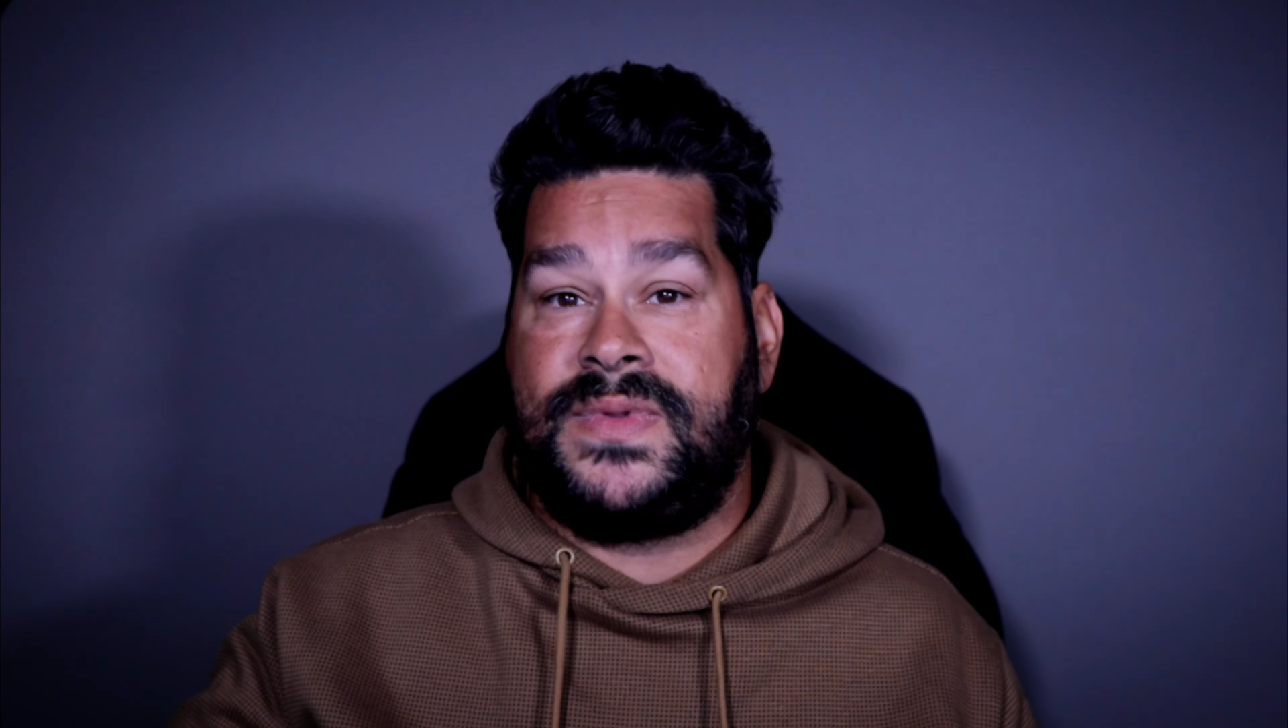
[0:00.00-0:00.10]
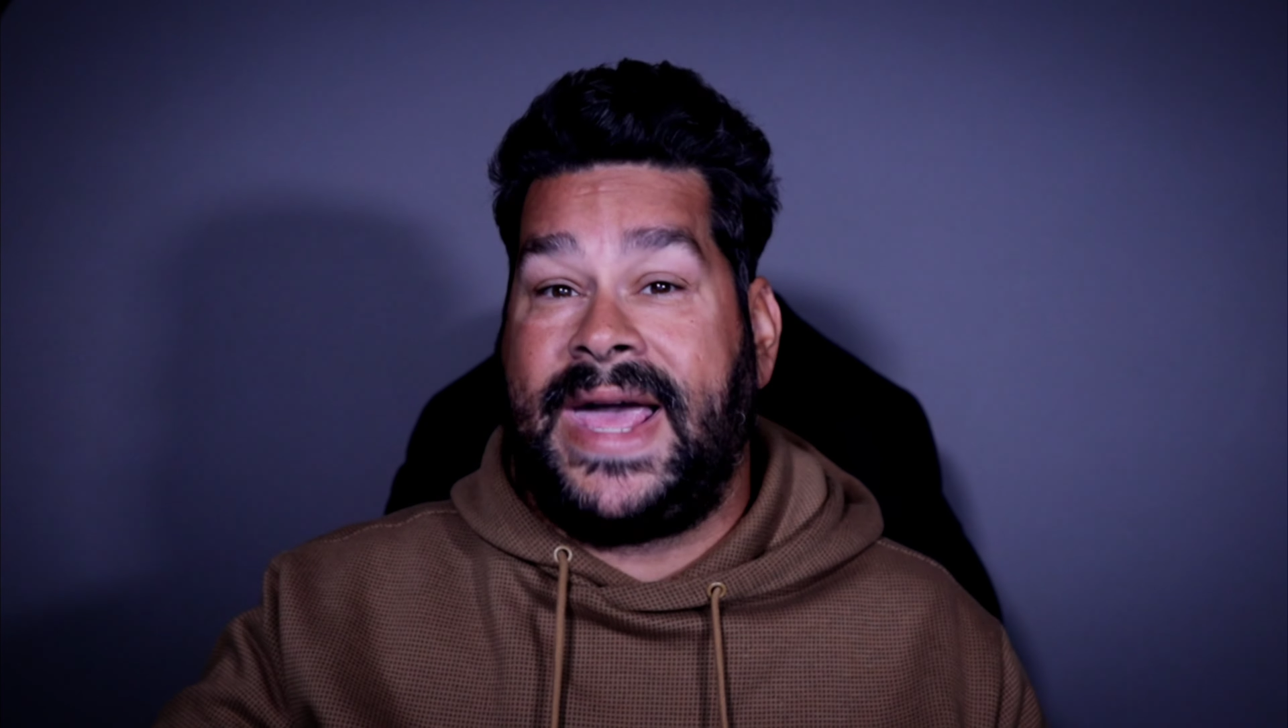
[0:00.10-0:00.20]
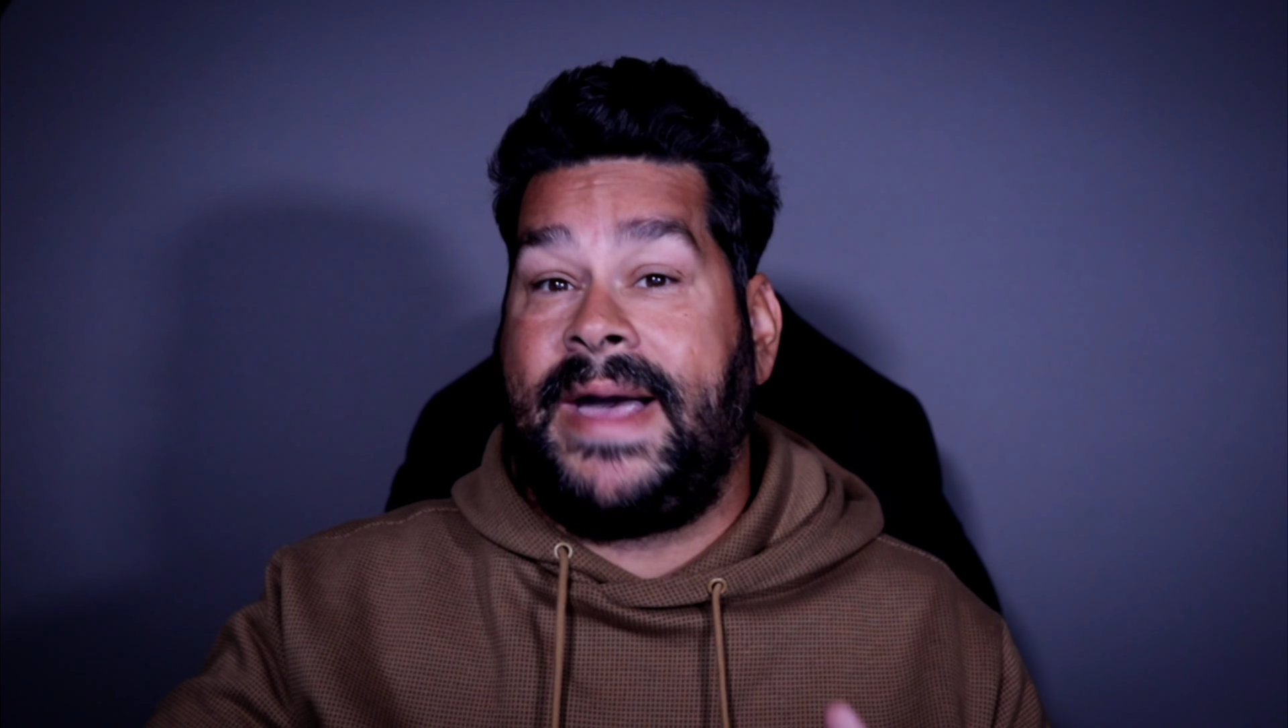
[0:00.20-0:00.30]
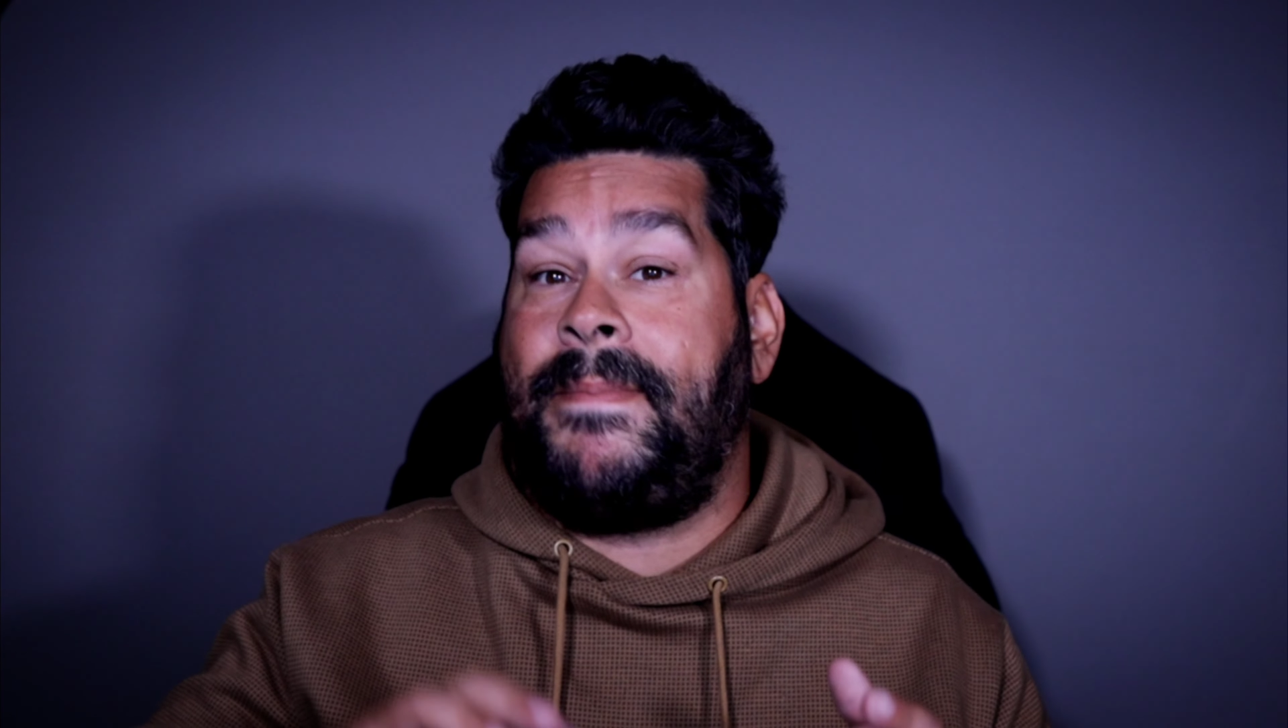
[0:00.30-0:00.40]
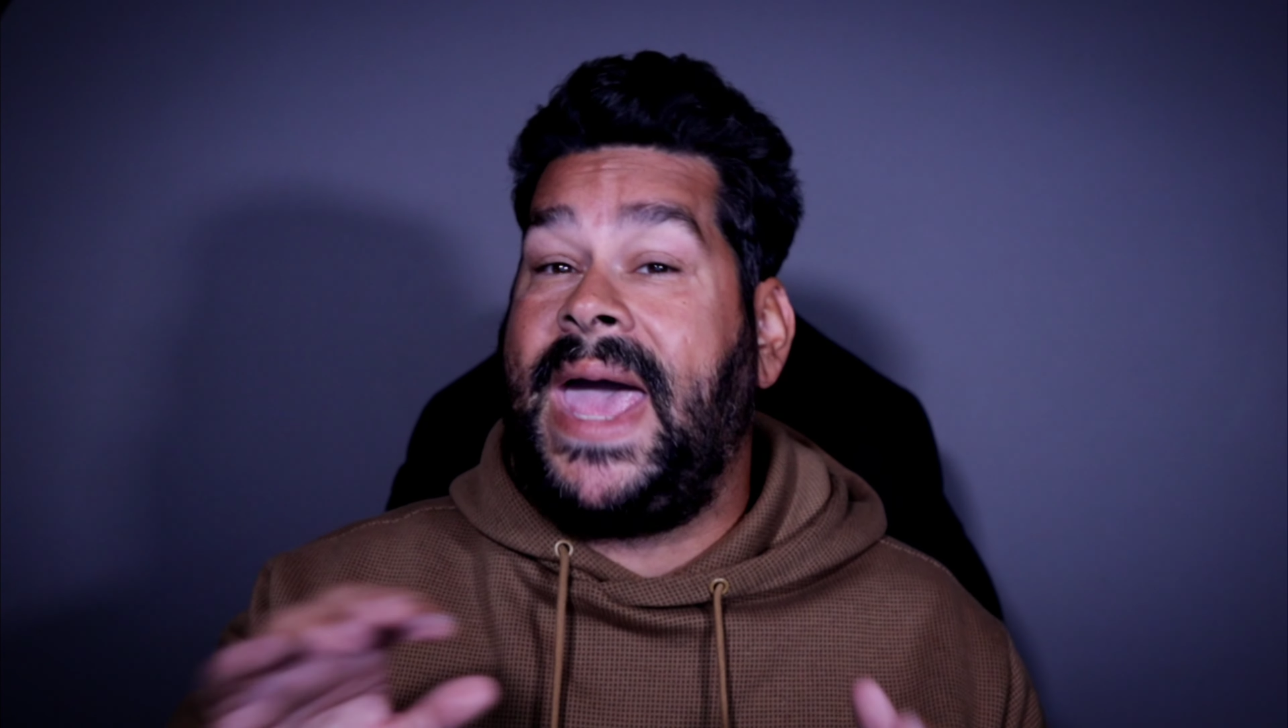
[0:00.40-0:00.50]
with
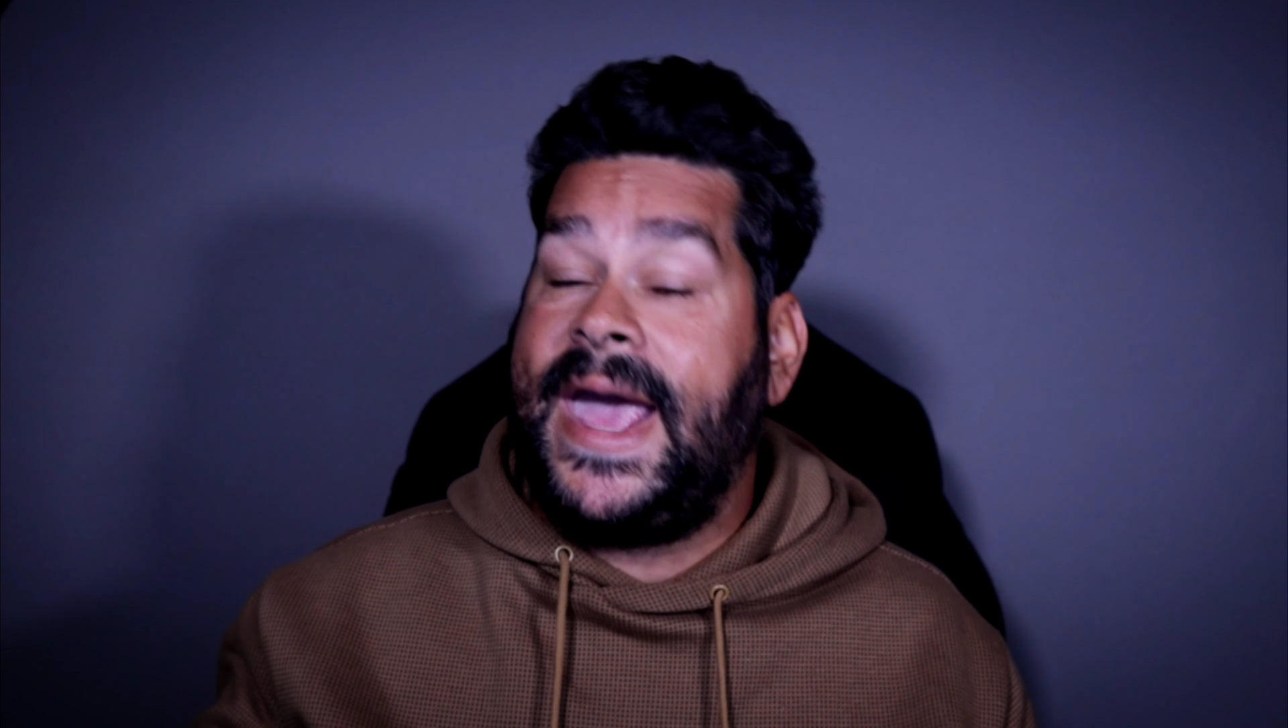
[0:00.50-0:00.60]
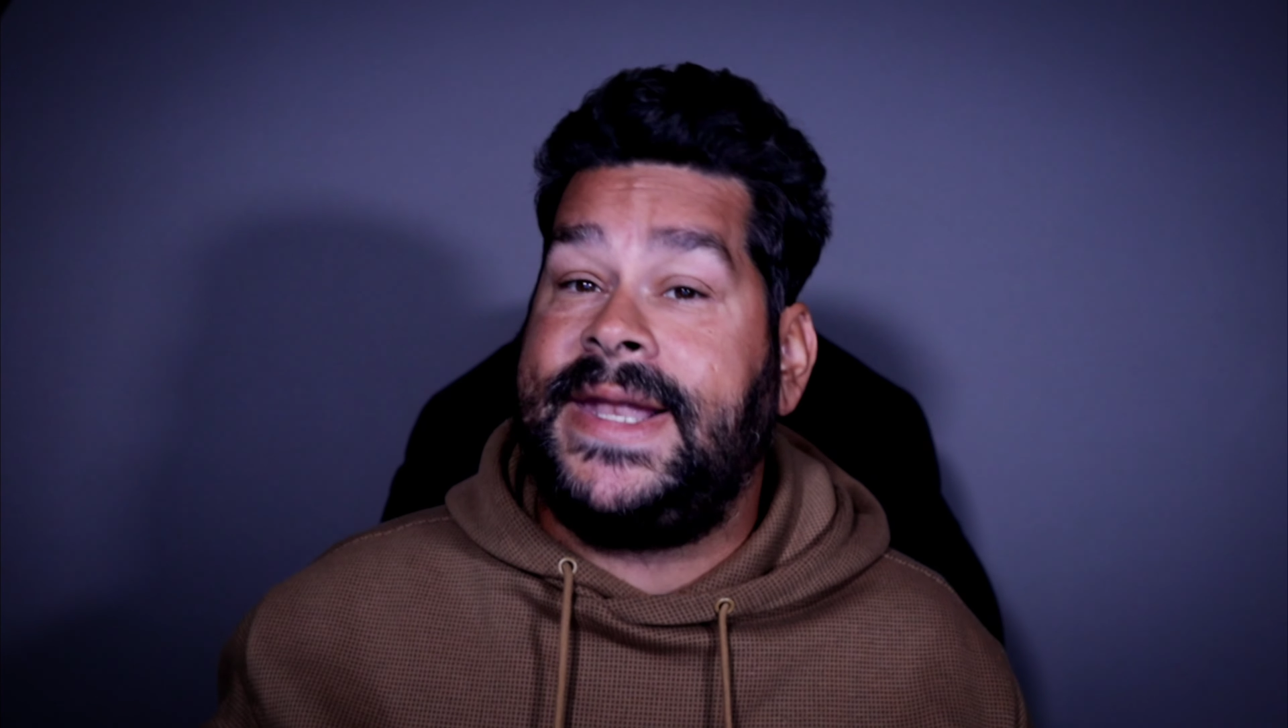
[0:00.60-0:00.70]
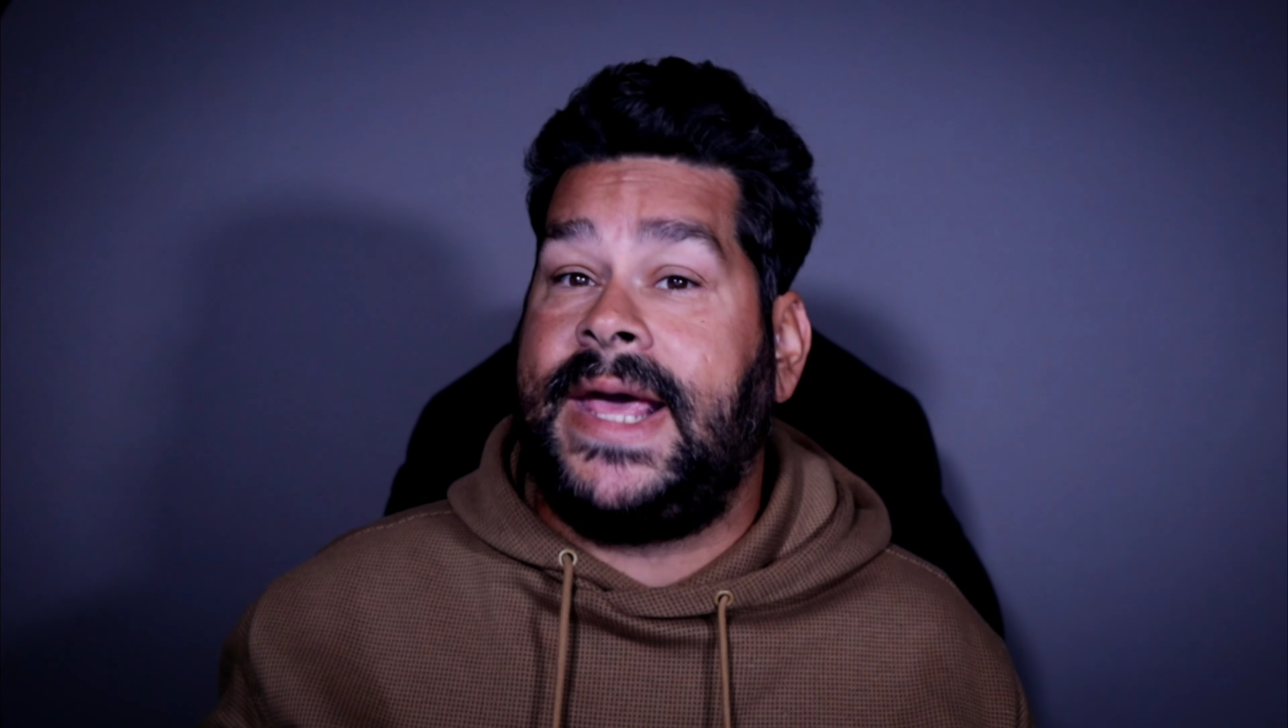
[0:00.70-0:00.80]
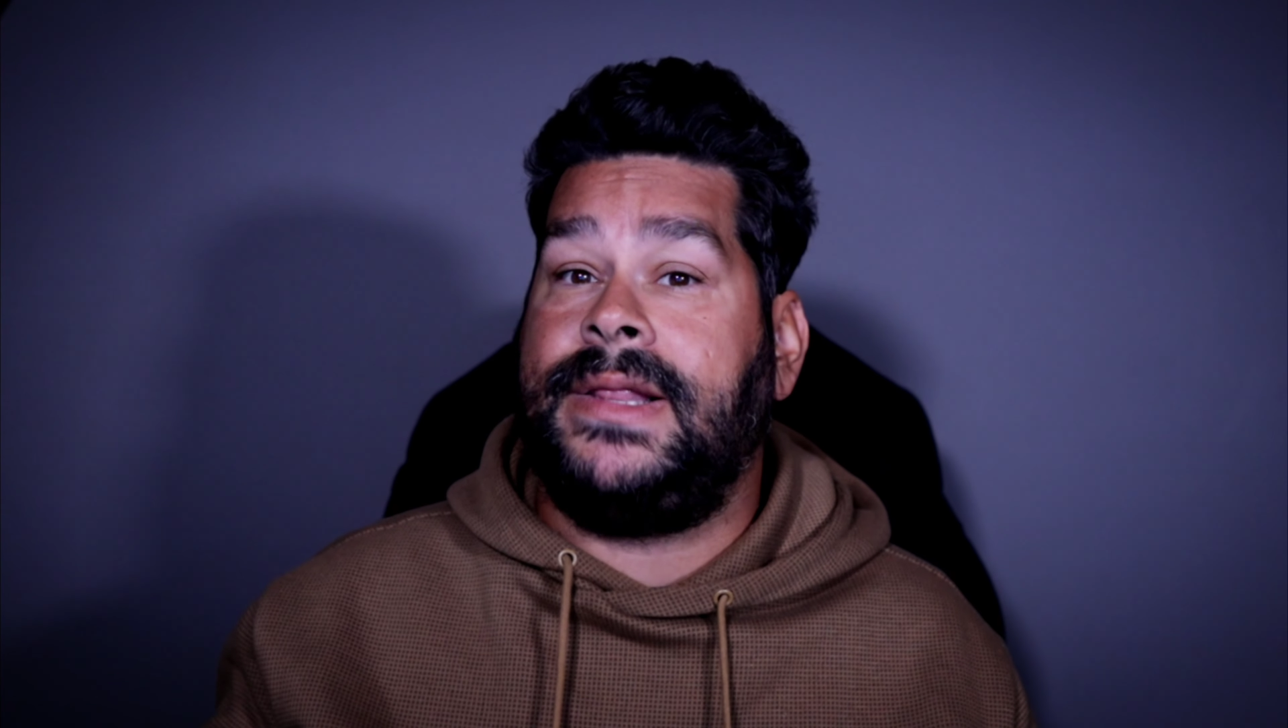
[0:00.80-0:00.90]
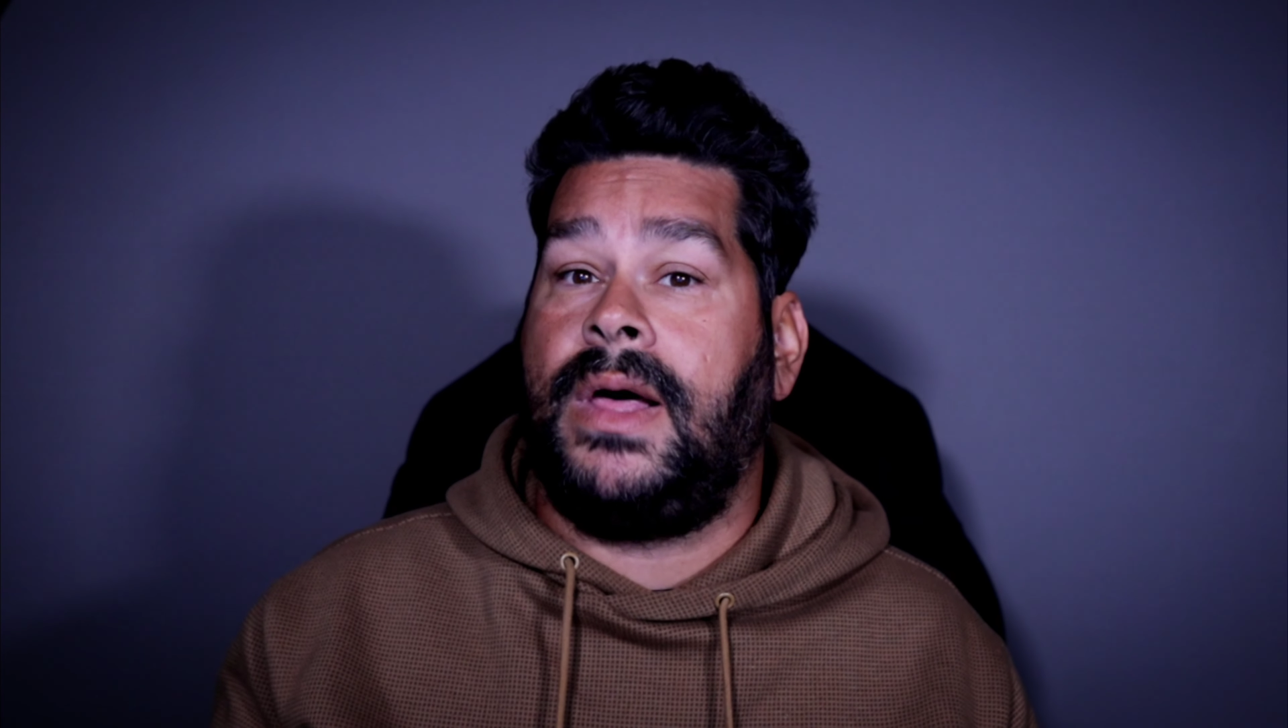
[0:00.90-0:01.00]
like a payday